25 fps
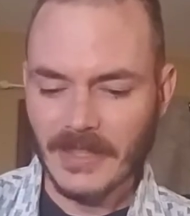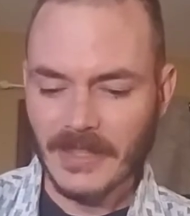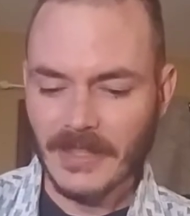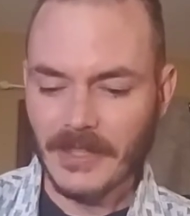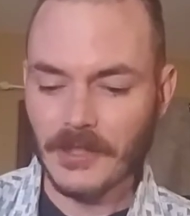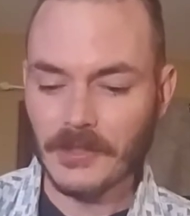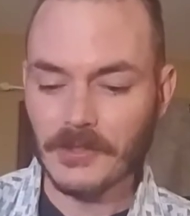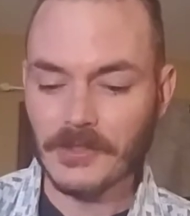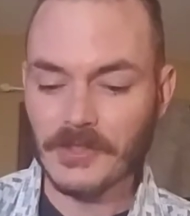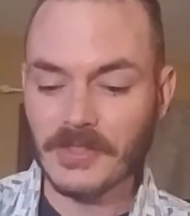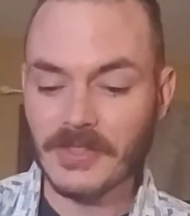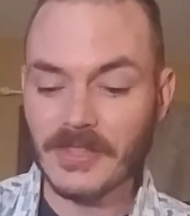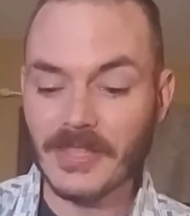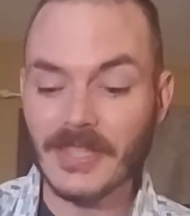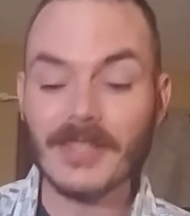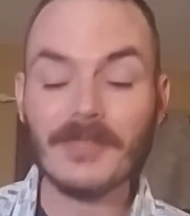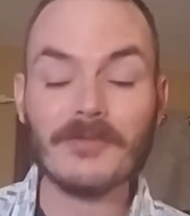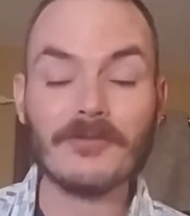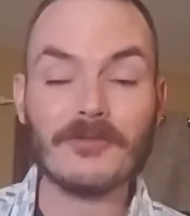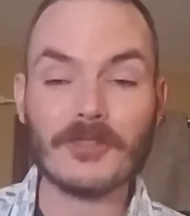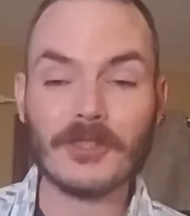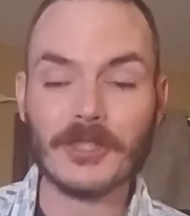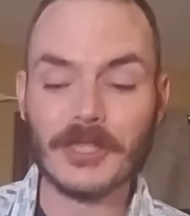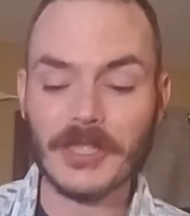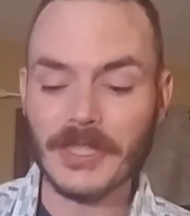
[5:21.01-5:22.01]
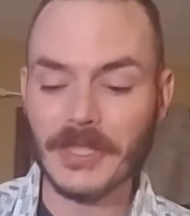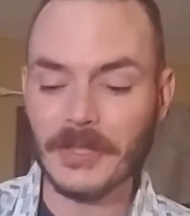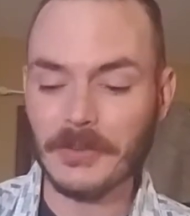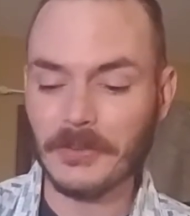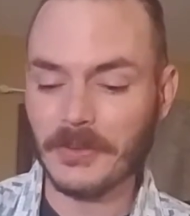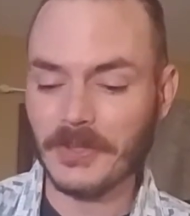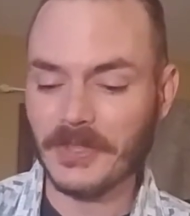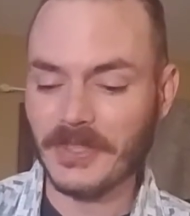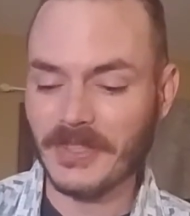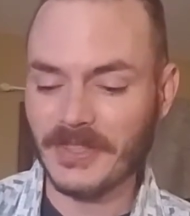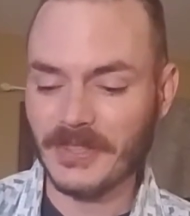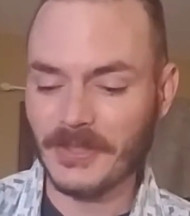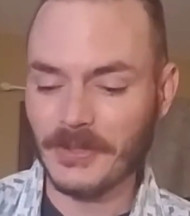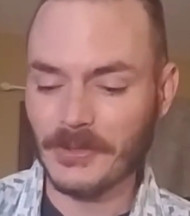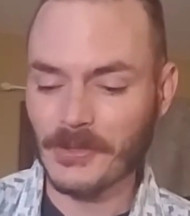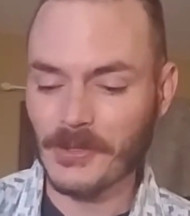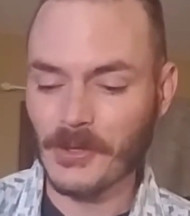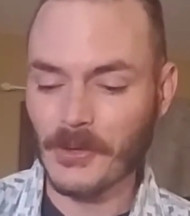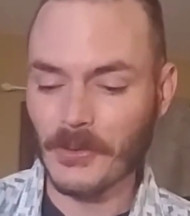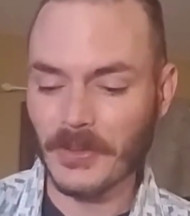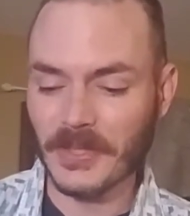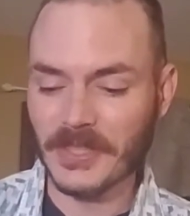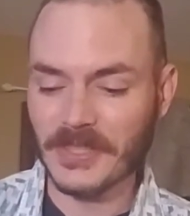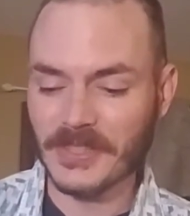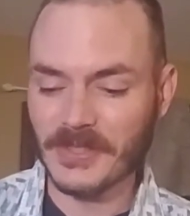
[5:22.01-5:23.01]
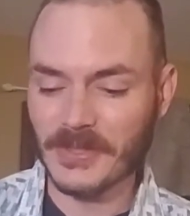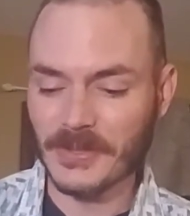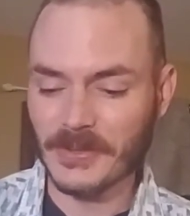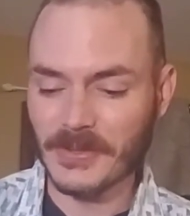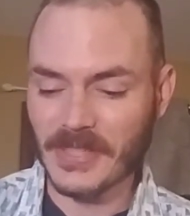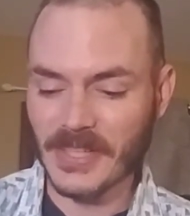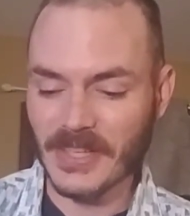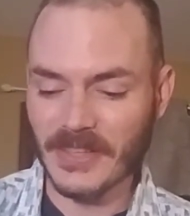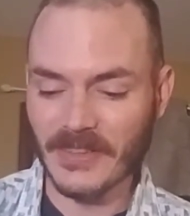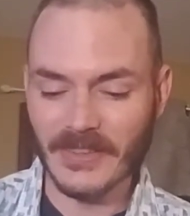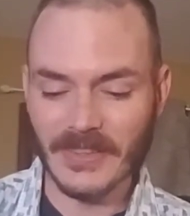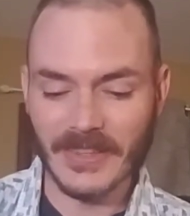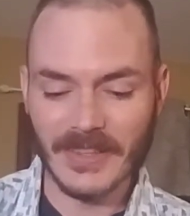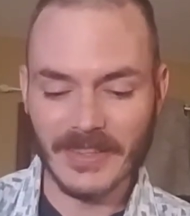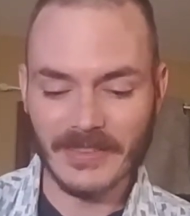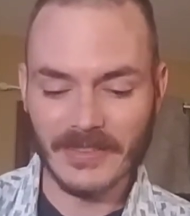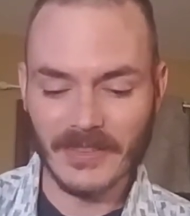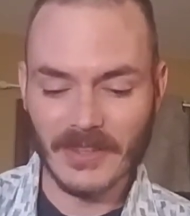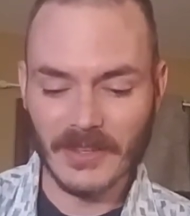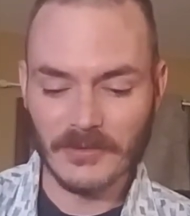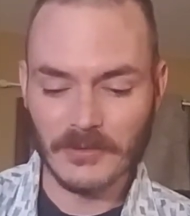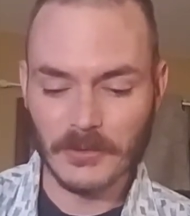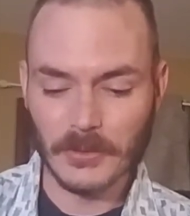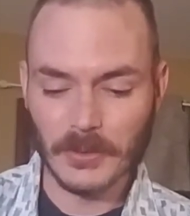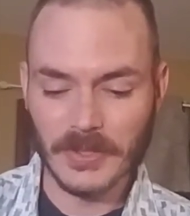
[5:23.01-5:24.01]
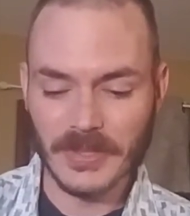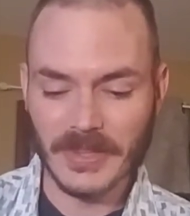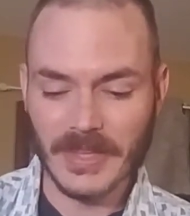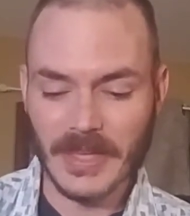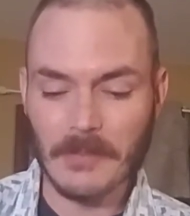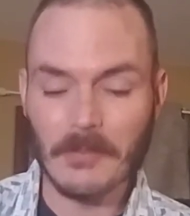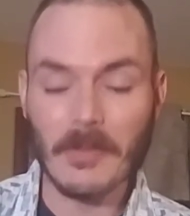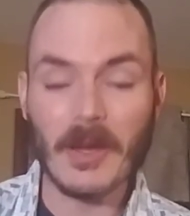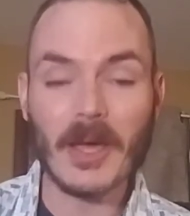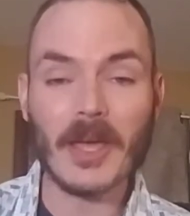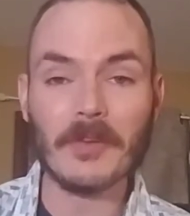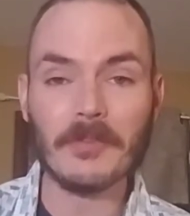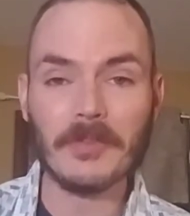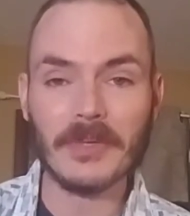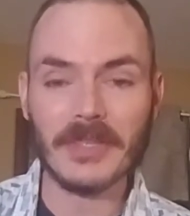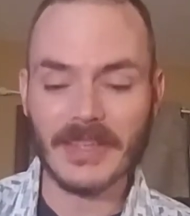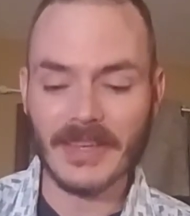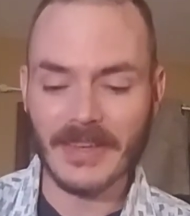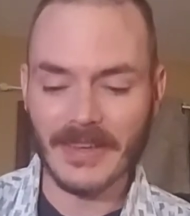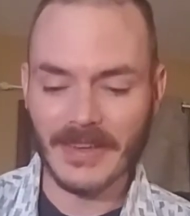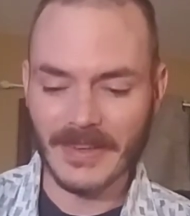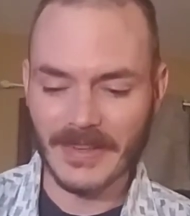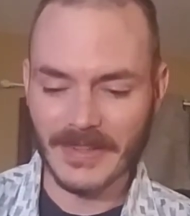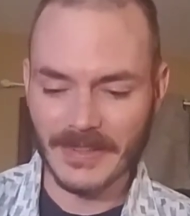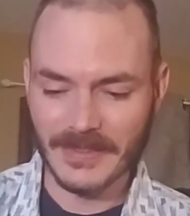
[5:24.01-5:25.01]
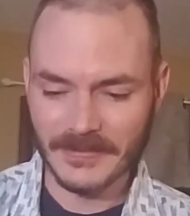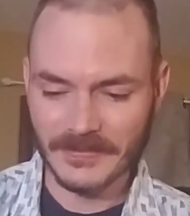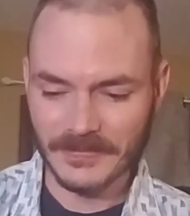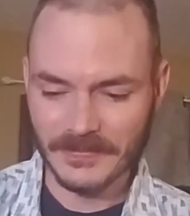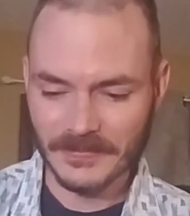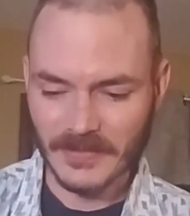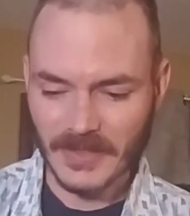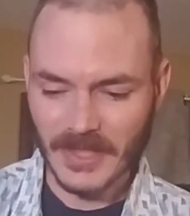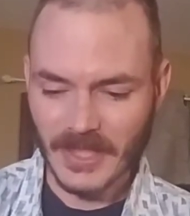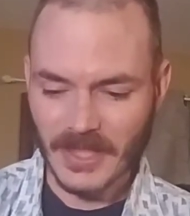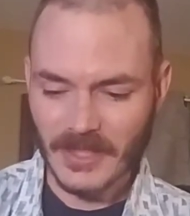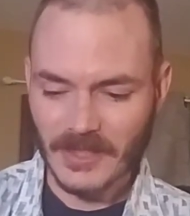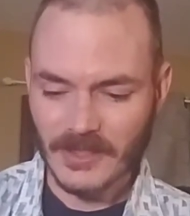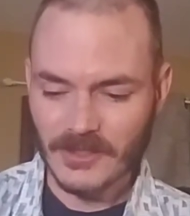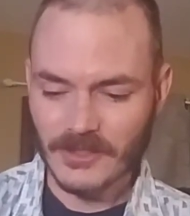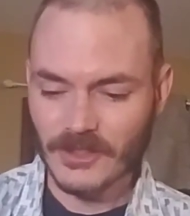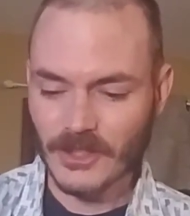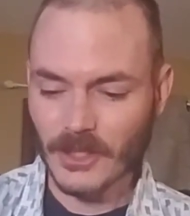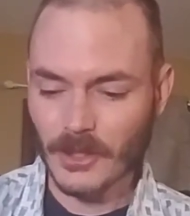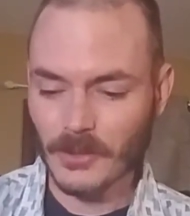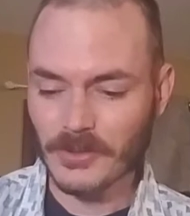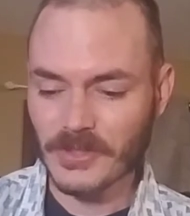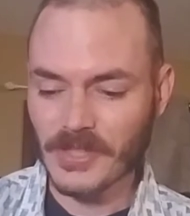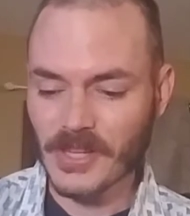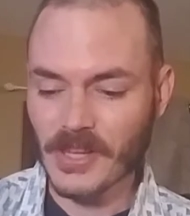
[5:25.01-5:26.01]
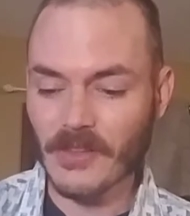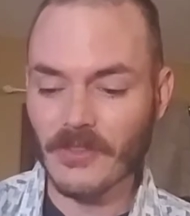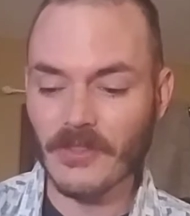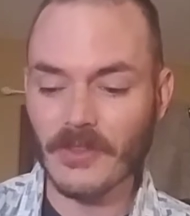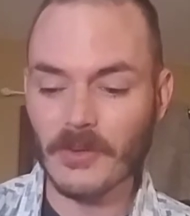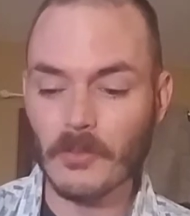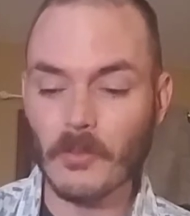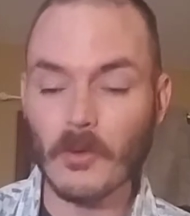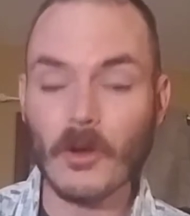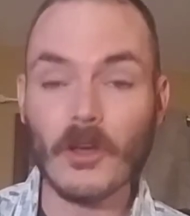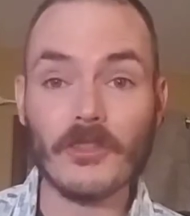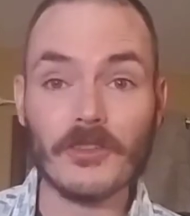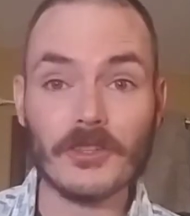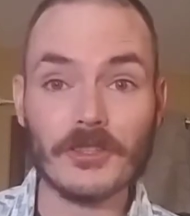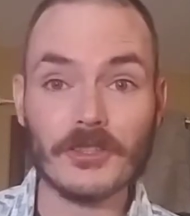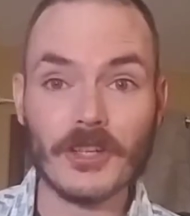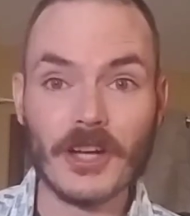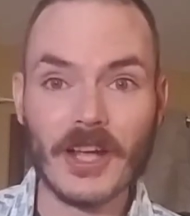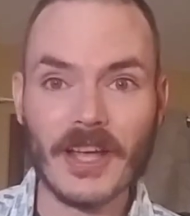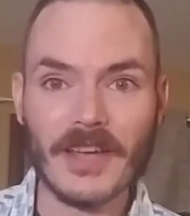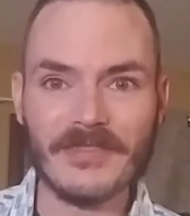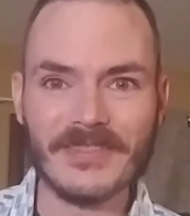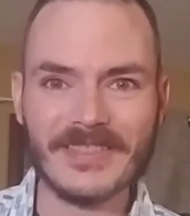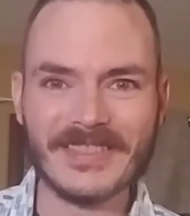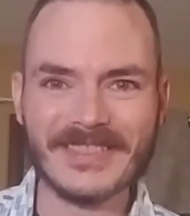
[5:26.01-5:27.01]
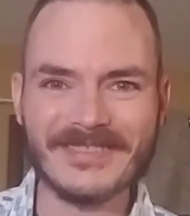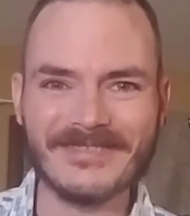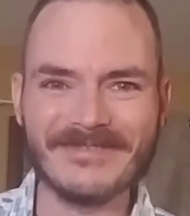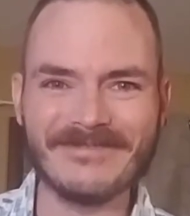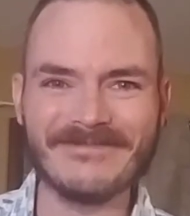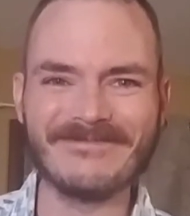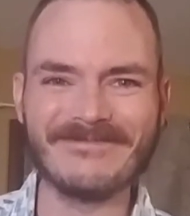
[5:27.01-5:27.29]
Here's a tip for anyone who's going to tell a loved one they might be gay. Don't tell them while they're driving.